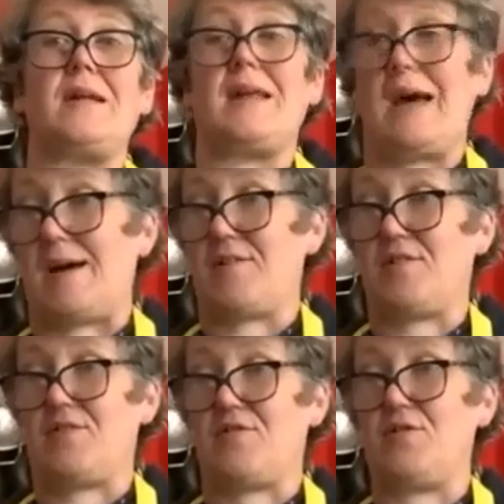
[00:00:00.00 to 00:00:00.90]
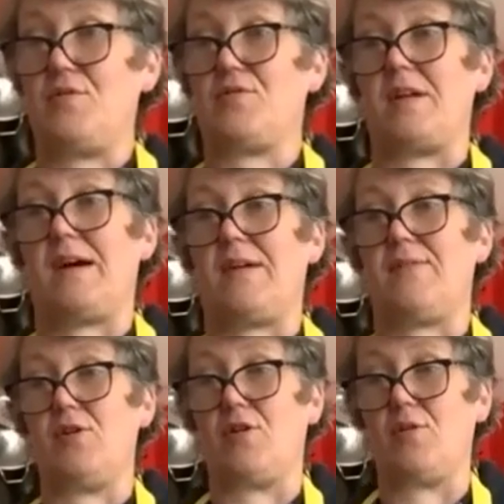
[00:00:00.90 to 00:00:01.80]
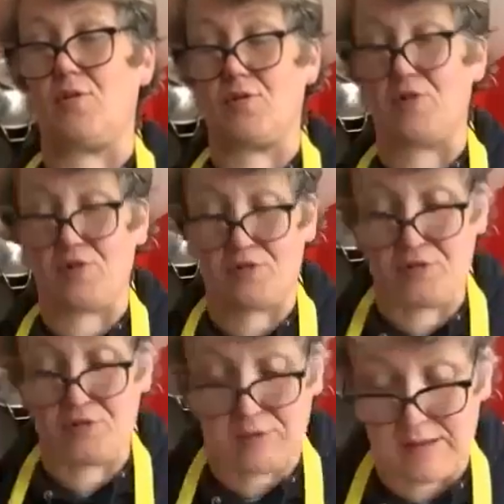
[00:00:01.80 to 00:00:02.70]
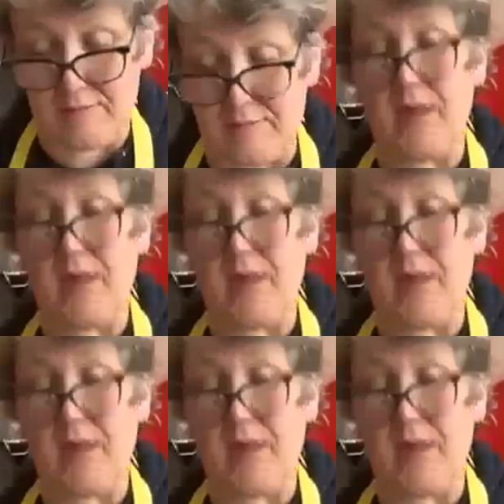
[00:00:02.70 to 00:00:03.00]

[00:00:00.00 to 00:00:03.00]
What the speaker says: access those and have a look at what they're doing.